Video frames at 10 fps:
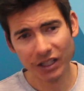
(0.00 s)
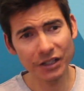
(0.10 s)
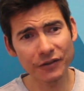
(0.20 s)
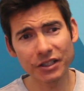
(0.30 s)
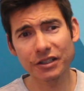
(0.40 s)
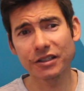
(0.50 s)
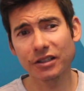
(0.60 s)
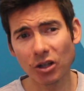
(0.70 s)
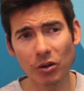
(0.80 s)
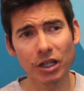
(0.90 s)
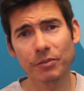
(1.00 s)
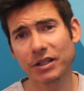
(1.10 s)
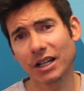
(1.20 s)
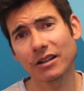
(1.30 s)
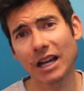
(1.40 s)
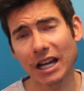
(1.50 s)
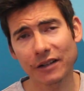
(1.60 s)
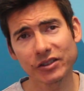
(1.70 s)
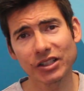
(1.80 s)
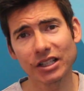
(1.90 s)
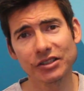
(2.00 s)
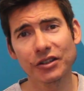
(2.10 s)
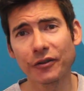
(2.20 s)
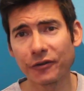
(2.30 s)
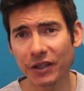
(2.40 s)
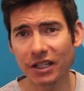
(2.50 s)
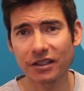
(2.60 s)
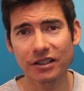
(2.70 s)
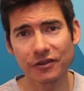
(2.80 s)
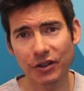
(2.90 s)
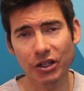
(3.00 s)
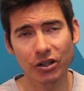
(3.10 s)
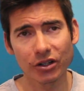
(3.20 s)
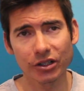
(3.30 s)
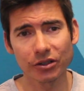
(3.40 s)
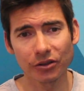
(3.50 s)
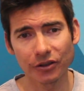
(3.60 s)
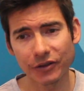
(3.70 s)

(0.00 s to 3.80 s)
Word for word: Even going up and down a half size, the fit is very critical.